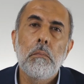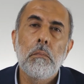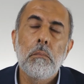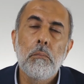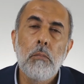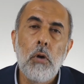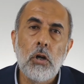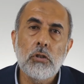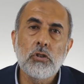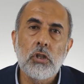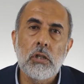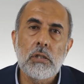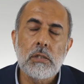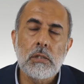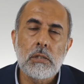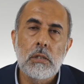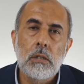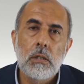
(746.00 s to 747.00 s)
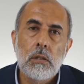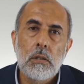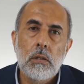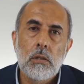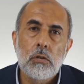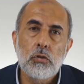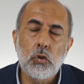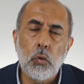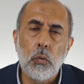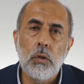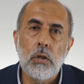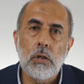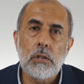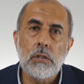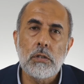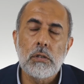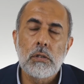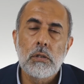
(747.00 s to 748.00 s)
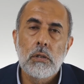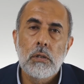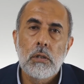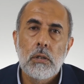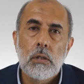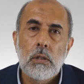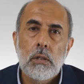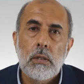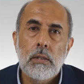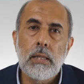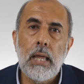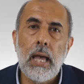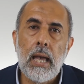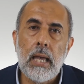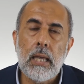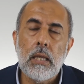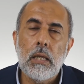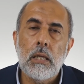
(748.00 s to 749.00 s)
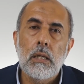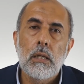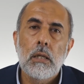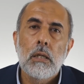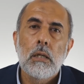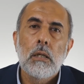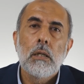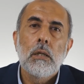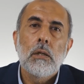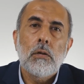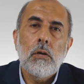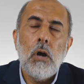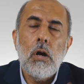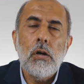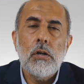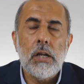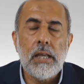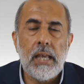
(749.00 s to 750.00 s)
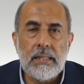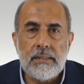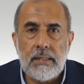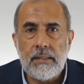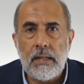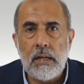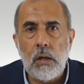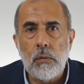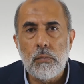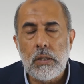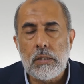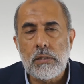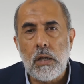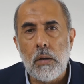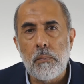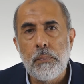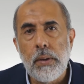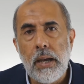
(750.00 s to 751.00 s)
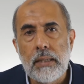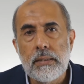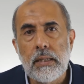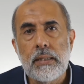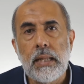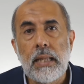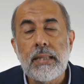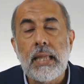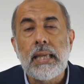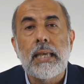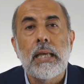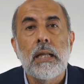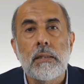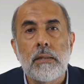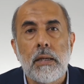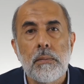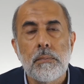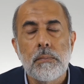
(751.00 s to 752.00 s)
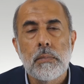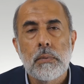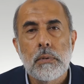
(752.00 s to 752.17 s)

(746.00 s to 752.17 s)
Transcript: merchants, jewelers, they congregated around this companion and they killed him.